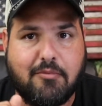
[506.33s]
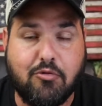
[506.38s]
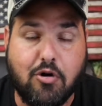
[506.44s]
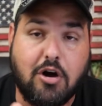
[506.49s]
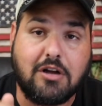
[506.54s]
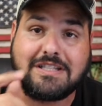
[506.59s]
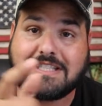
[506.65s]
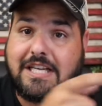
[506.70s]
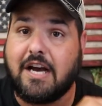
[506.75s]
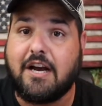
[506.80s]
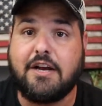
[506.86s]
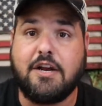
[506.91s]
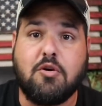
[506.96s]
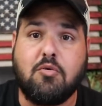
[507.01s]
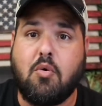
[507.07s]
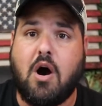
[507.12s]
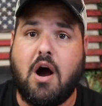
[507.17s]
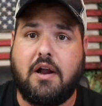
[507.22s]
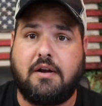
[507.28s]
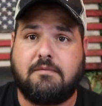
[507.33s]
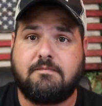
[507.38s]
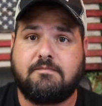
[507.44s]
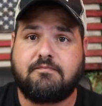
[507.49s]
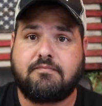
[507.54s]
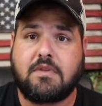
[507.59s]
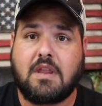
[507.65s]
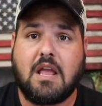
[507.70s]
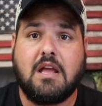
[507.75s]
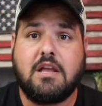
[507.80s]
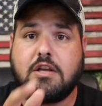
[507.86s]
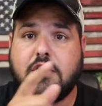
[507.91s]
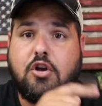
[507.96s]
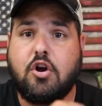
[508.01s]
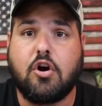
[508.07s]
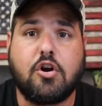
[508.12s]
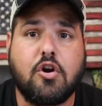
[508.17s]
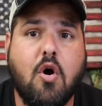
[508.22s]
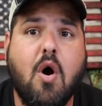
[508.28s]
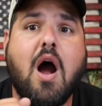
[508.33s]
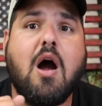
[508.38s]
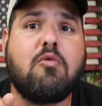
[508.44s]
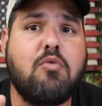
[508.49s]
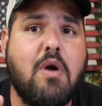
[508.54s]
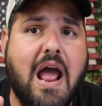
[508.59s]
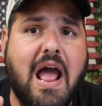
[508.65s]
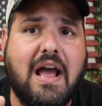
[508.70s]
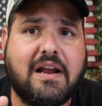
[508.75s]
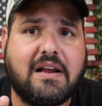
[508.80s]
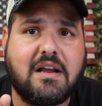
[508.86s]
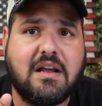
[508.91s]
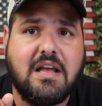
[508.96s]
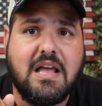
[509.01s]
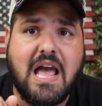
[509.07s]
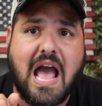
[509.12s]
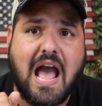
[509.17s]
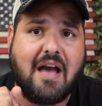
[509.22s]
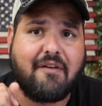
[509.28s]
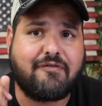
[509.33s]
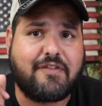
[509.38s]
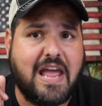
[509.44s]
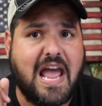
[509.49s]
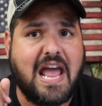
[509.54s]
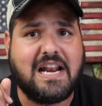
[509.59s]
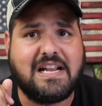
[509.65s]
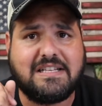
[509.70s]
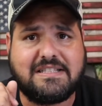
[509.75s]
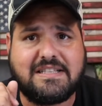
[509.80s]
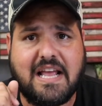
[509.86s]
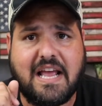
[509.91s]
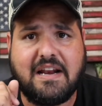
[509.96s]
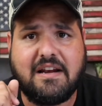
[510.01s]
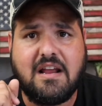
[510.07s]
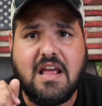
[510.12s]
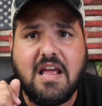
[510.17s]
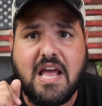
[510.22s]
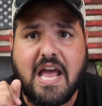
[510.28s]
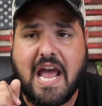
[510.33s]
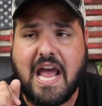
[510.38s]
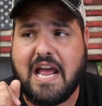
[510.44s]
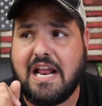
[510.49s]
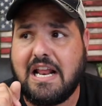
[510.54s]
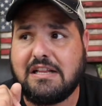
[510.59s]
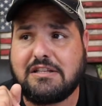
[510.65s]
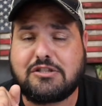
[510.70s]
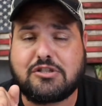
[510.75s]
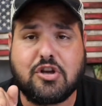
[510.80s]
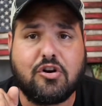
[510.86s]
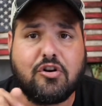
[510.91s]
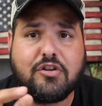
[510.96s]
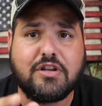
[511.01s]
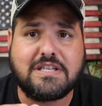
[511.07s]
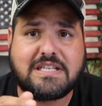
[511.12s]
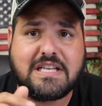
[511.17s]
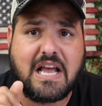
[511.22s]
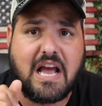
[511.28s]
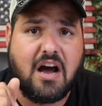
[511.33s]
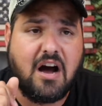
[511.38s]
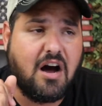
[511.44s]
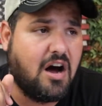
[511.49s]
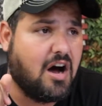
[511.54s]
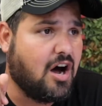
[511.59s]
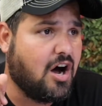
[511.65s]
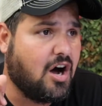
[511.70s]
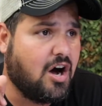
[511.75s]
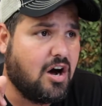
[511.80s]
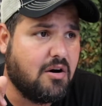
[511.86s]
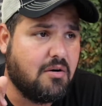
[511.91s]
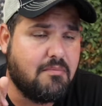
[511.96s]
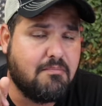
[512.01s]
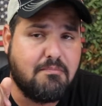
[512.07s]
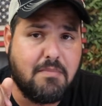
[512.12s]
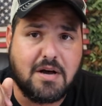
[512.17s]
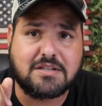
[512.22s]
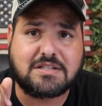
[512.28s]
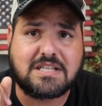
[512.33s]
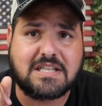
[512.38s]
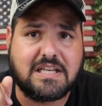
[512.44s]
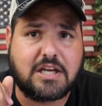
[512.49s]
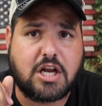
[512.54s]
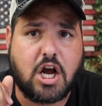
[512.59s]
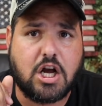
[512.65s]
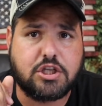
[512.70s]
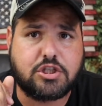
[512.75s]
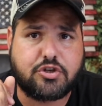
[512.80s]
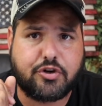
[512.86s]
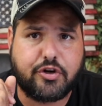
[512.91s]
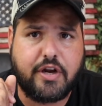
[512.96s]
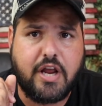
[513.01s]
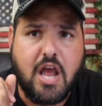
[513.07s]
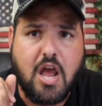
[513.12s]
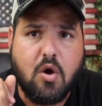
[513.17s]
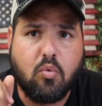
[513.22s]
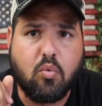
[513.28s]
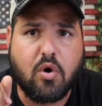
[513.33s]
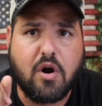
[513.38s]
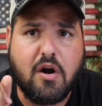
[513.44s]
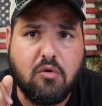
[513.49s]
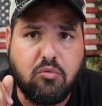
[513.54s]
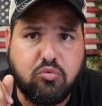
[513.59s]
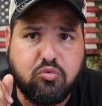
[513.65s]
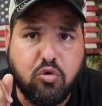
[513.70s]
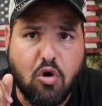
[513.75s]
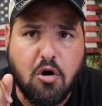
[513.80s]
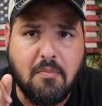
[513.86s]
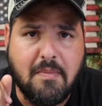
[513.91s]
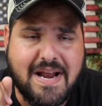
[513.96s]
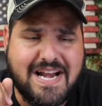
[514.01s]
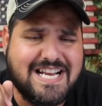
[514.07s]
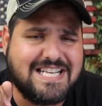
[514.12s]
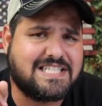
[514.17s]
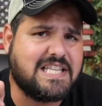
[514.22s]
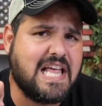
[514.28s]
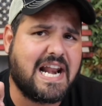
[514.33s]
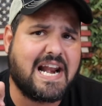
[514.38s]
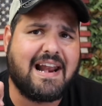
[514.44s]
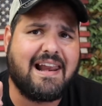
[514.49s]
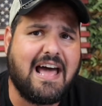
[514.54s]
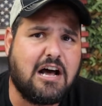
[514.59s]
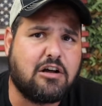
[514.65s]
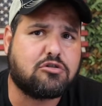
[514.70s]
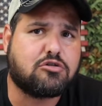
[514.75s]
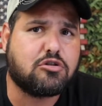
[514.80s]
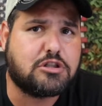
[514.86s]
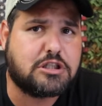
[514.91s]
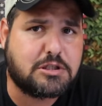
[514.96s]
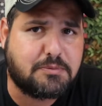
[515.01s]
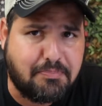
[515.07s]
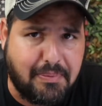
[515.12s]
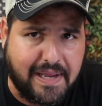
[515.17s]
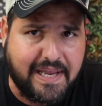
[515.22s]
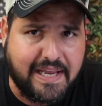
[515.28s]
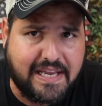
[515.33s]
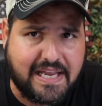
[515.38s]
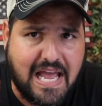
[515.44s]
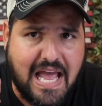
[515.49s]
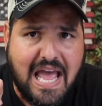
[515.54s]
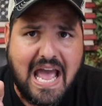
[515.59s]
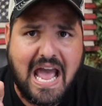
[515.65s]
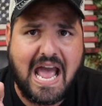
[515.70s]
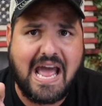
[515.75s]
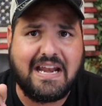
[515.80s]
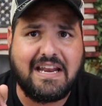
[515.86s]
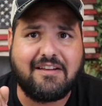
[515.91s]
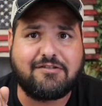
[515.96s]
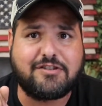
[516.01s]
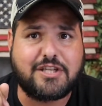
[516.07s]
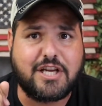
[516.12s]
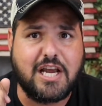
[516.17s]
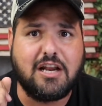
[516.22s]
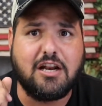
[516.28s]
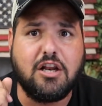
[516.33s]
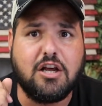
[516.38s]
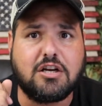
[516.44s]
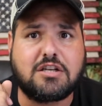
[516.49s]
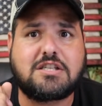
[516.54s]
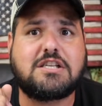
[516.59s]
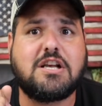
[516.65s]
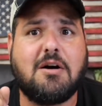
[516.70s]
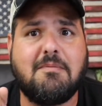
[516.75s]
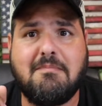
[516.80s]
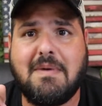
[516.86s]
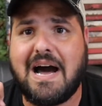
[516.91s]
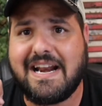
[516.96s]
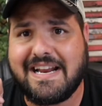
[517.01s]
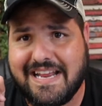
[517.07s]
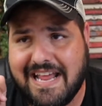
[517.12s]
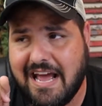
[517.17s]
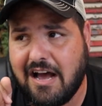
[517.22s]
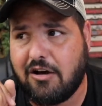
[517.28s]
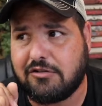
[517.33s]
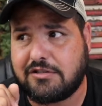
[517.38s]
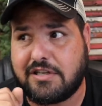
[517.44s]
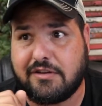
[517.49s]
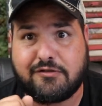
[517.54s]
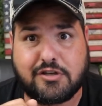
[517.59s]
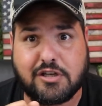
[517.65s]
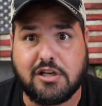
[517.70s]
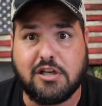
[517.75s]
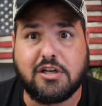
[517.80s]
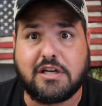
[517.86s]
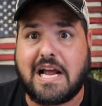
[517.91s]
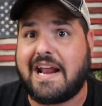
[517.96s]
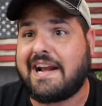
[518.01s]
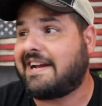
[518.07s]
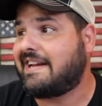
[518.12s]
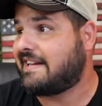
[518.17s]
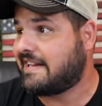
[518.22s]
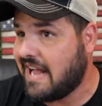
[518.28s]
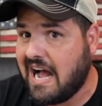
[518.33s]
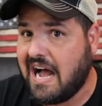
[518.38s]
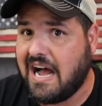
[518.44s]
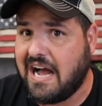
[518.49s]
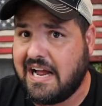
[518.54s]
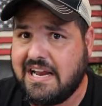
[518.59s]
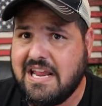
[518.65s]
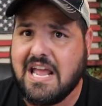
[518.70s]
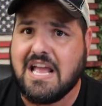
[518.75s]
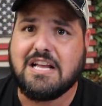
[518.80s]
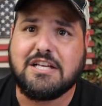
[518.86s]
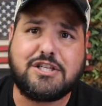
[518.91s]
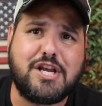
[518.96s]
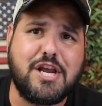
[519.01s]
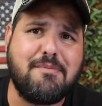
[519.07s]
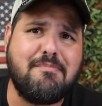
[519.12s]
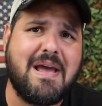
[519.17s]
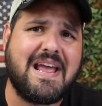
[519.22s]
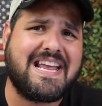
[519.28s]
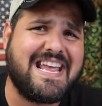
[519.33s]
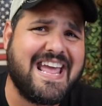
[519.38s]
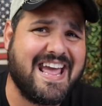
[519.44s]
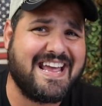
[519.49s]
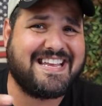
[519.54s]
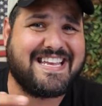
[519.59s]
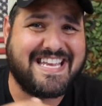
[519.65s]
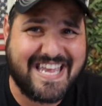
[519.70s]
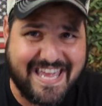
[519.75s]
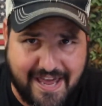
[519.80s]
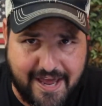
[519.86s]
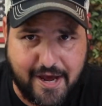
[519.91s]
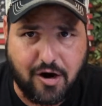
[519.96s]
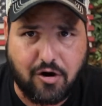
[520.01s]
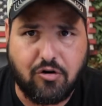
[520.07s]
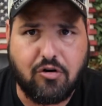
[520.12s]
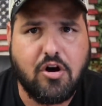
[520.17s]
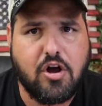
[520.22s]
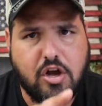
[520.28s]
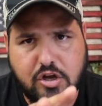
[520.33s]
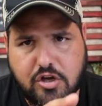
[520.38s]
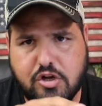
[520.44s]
Well, I'll tell you what, go to Iraq, Afghanistan, and so does a Muslim country where a woman is not allowed to speak. And if she looks somebody else, if she look at a guy, she may get killed.